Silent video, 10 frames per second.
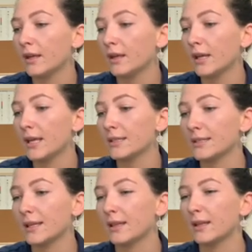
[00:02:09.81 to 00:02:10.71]
he
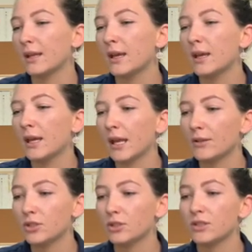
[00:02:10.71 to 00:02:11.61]
said that
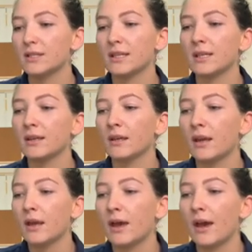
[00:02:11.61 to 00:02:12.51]
introducing
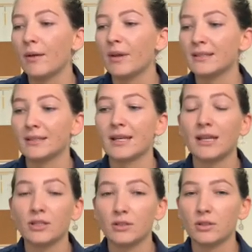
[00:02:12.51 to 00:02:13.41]
as a
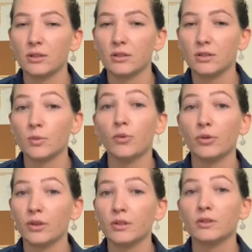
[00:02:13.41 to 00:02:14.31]
teacher to
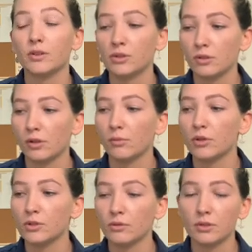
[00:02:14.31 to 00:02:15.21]
support those social and
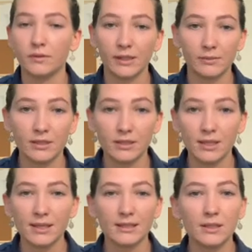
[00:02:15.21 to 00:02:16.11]
emotional developments,
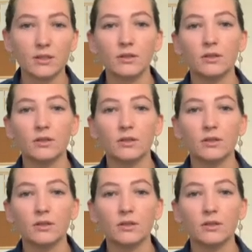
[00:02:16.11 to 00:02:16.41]
he said